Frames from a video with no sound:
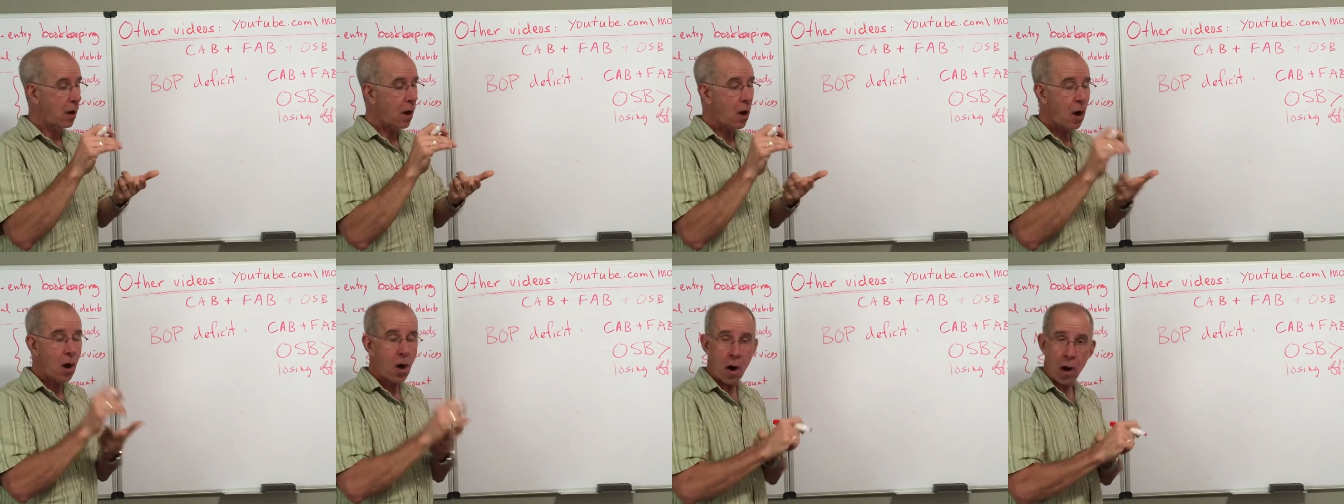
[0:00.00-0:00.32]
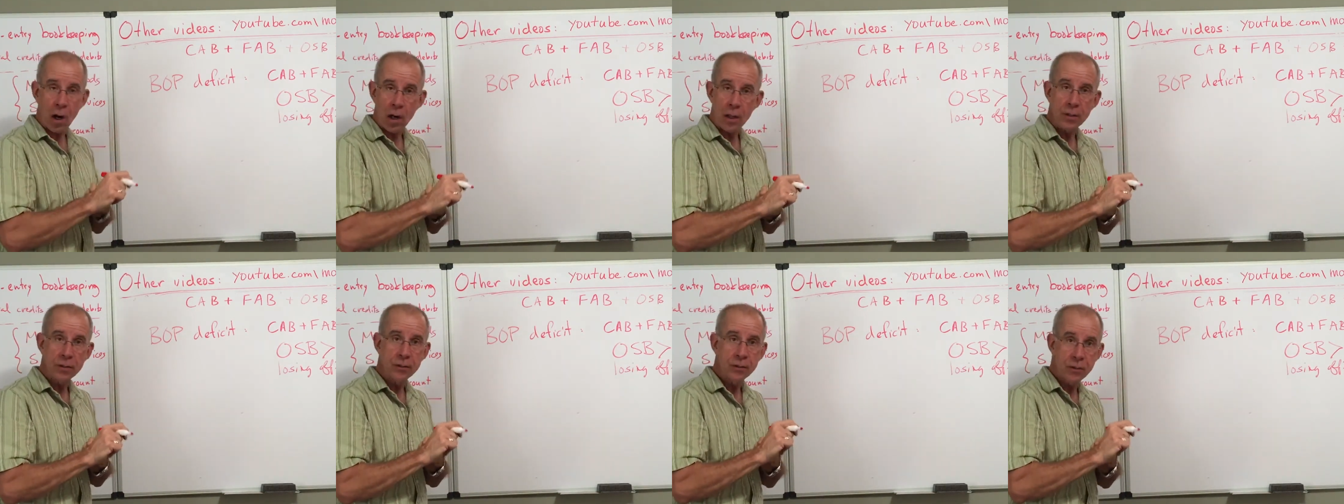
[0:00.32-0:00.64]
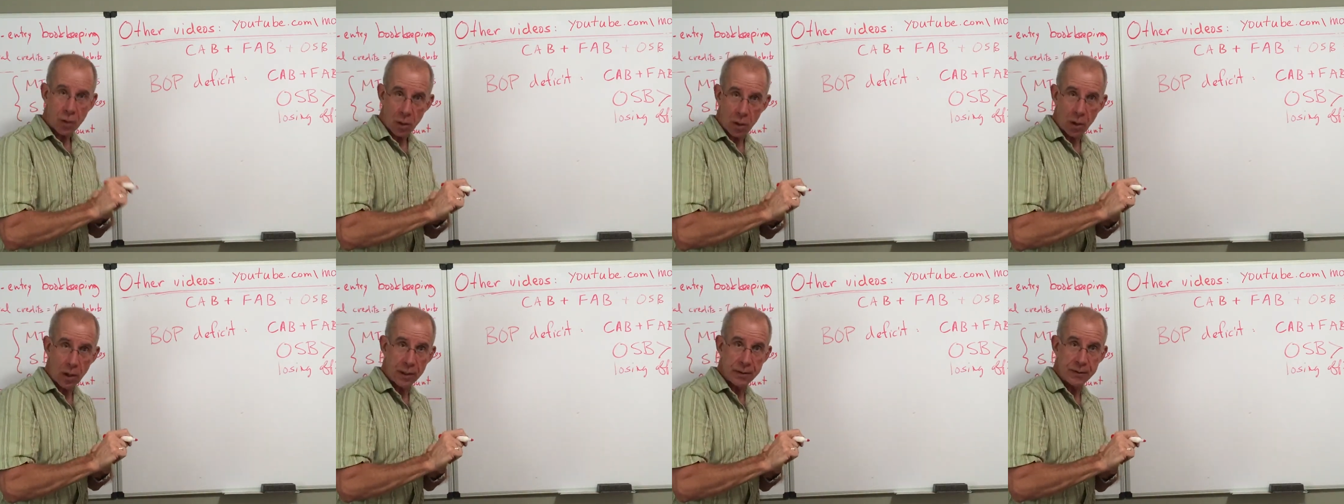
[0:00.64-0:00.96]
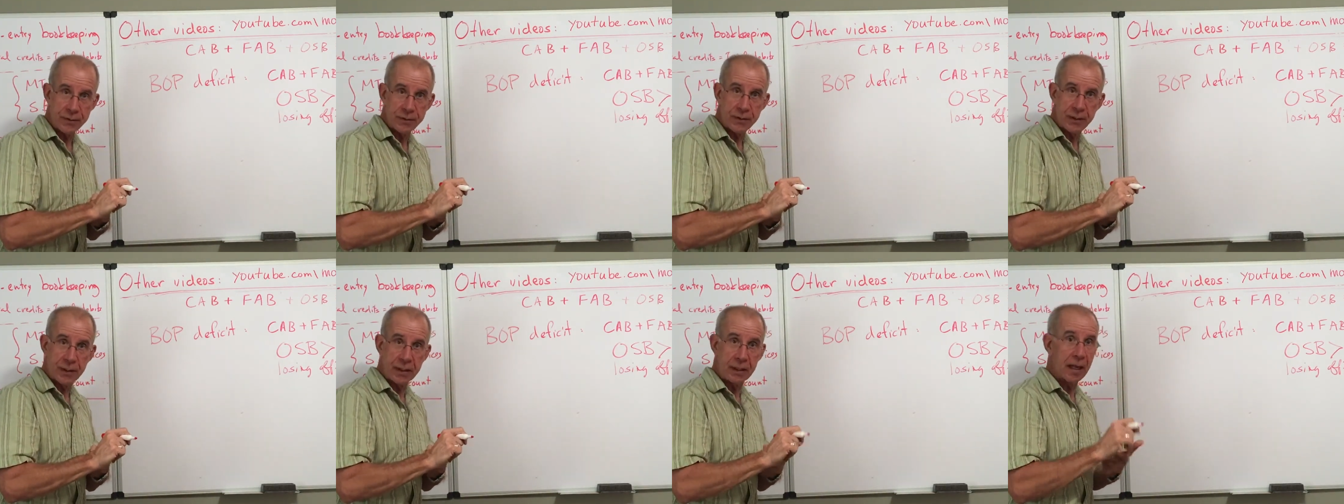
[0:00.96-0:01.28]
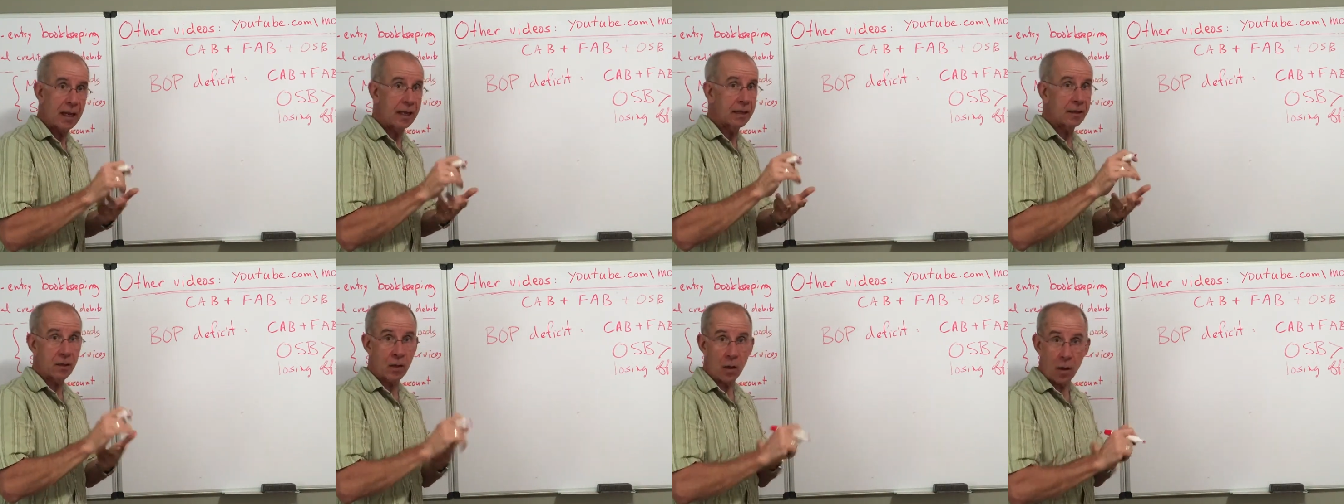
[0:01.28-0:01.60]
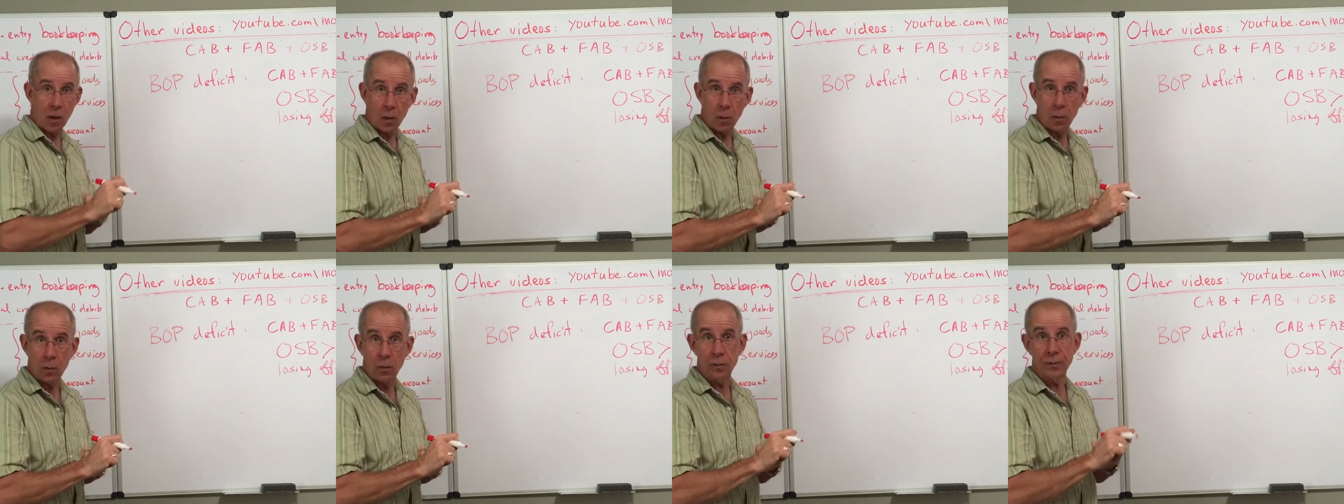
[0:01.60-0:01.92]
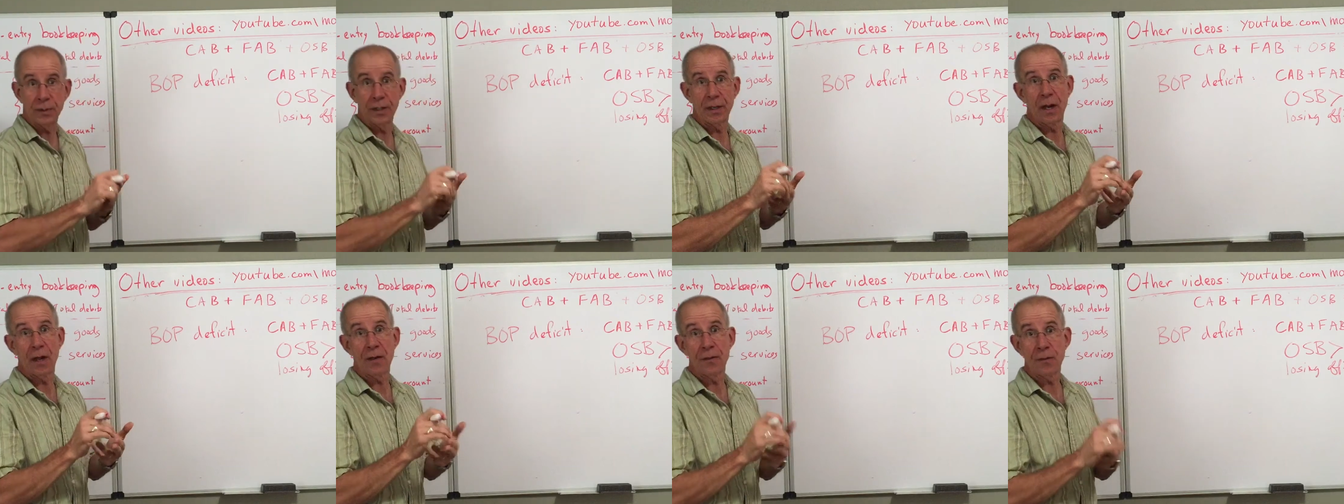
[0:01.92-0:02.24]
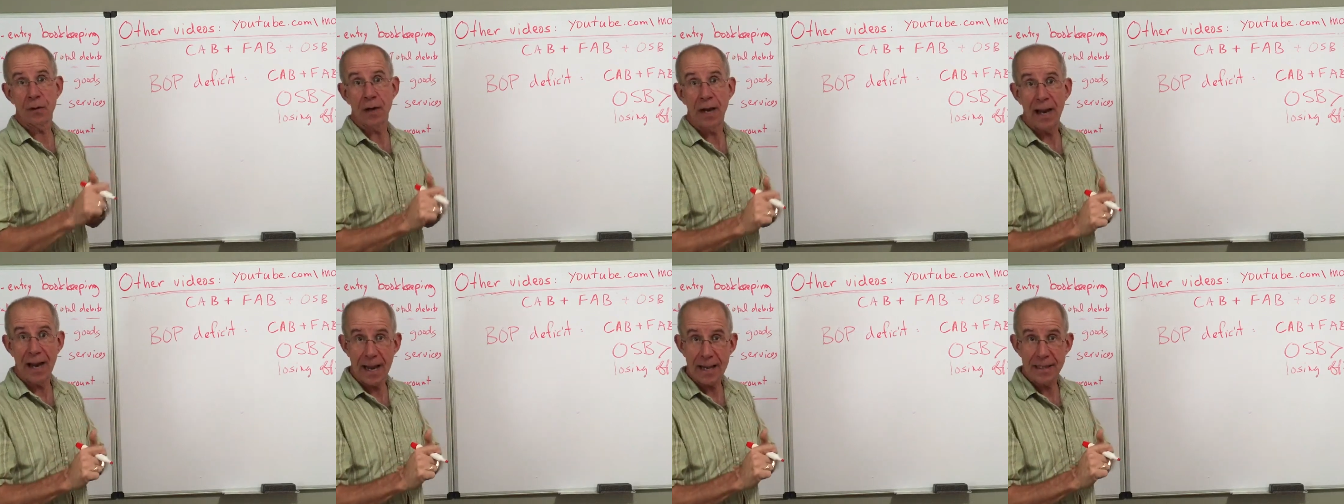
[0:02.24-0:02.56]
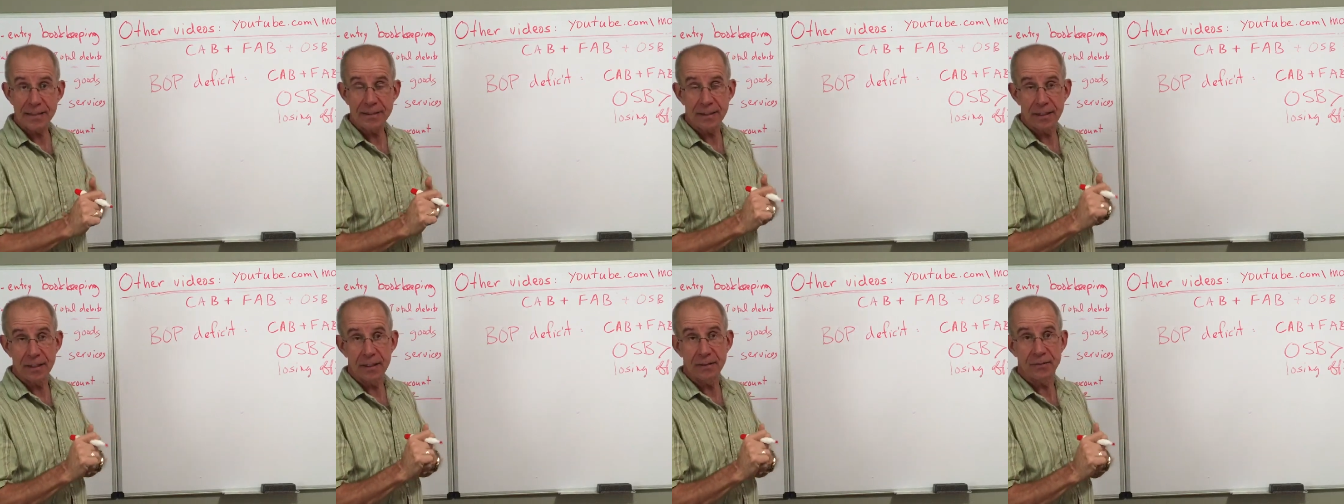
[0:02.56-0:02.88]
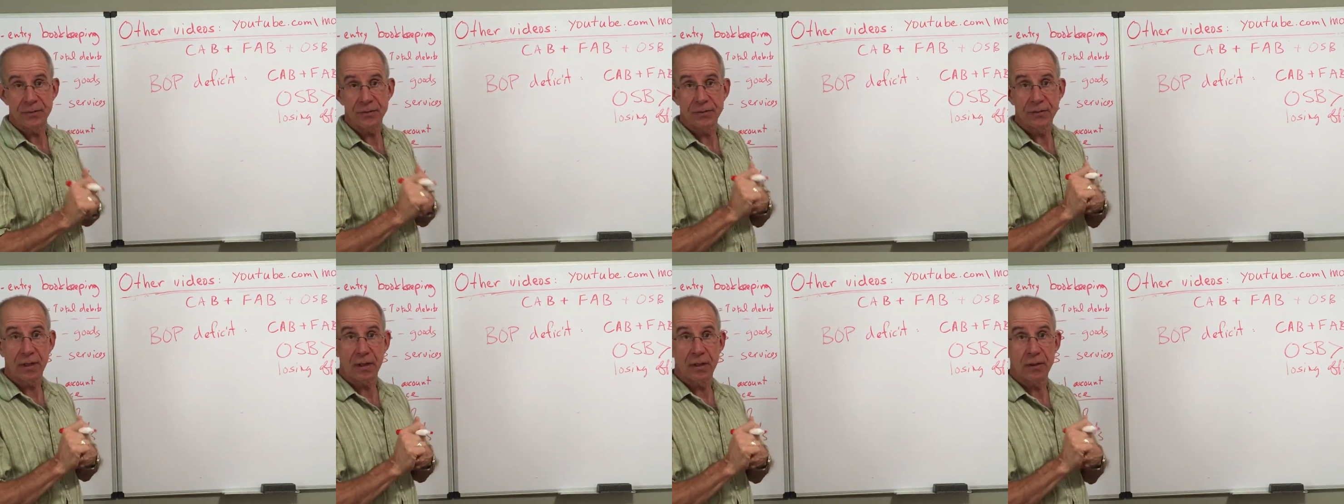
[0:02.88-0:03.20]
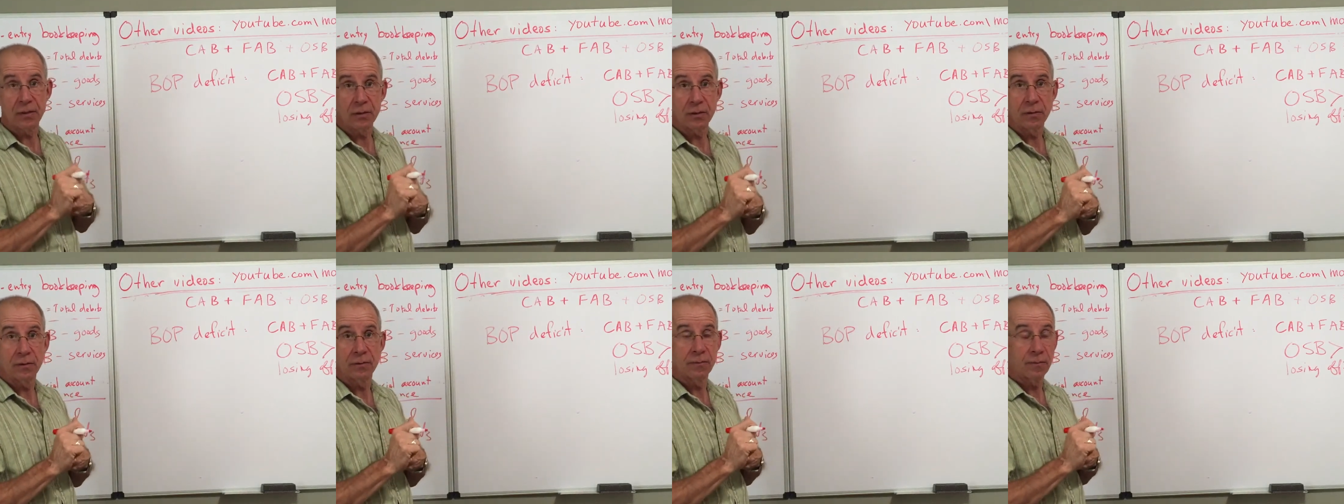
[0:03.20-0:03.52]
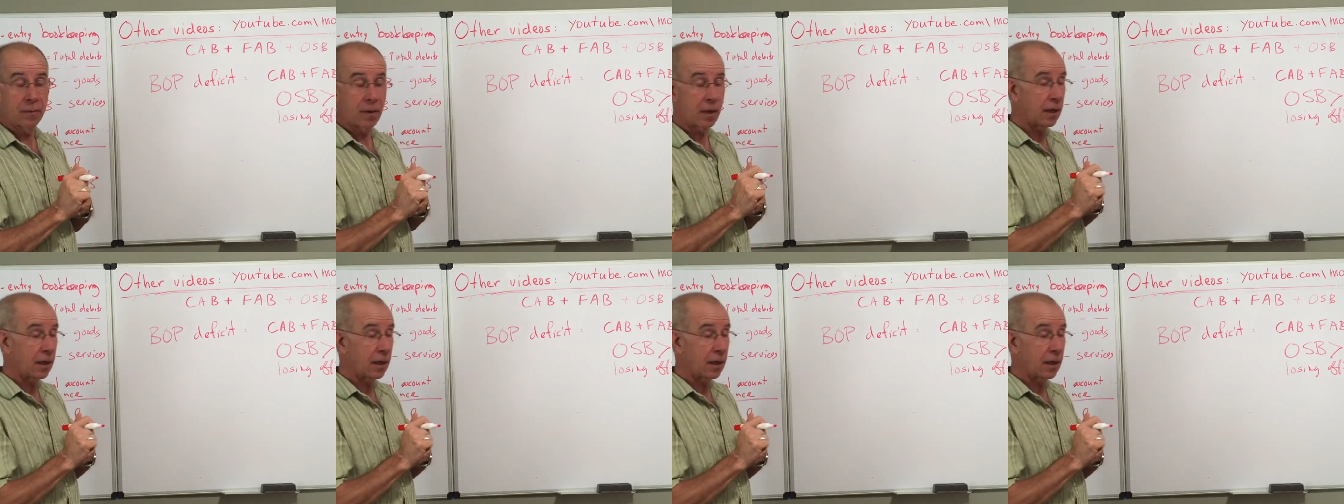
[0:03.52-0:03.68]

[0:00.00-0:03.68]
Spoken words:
hard currency and gold and other assets that are